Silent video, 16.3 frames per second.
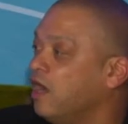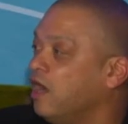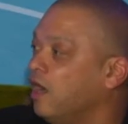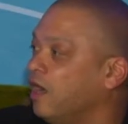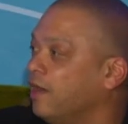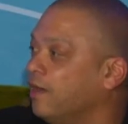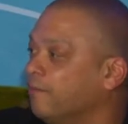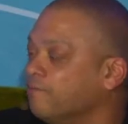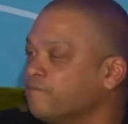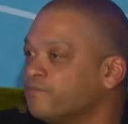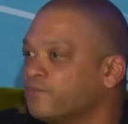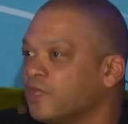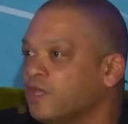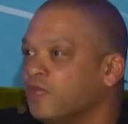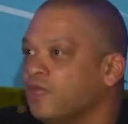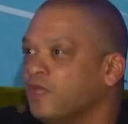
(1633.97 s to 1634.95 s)
Um,
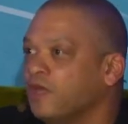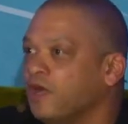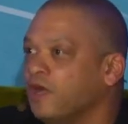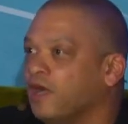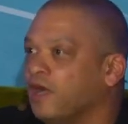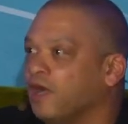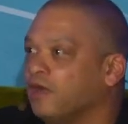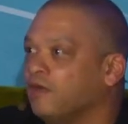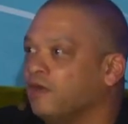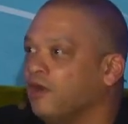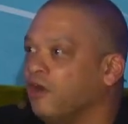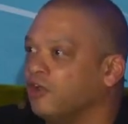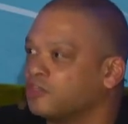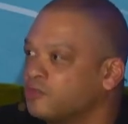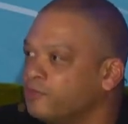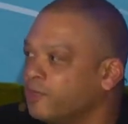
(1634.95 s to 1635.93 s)
uh,
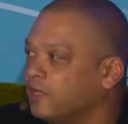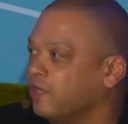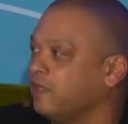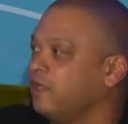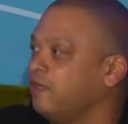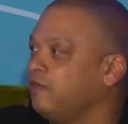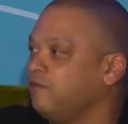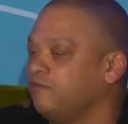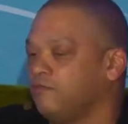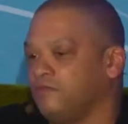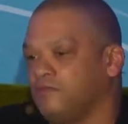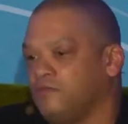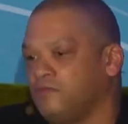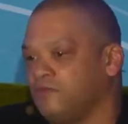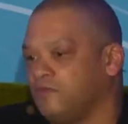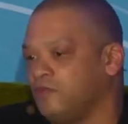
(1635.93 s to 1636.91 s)
ultimately,
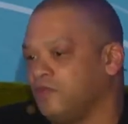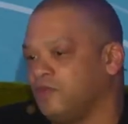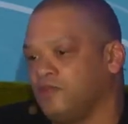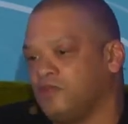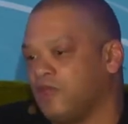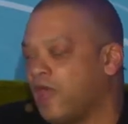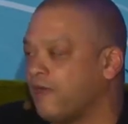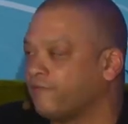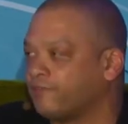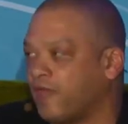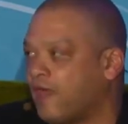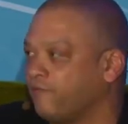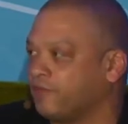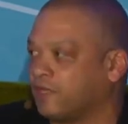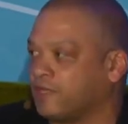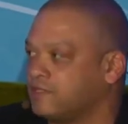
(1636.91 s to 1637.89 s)
you, you have to
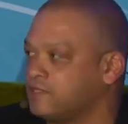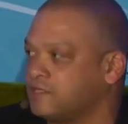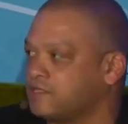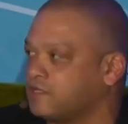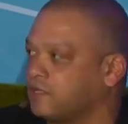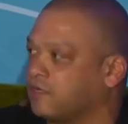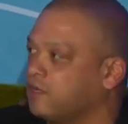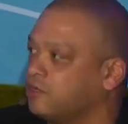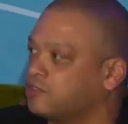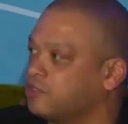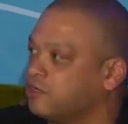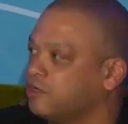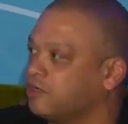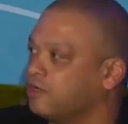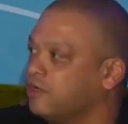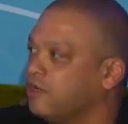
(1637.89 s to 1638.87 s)
have a consistent
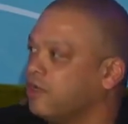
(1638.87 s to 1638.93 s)
culture.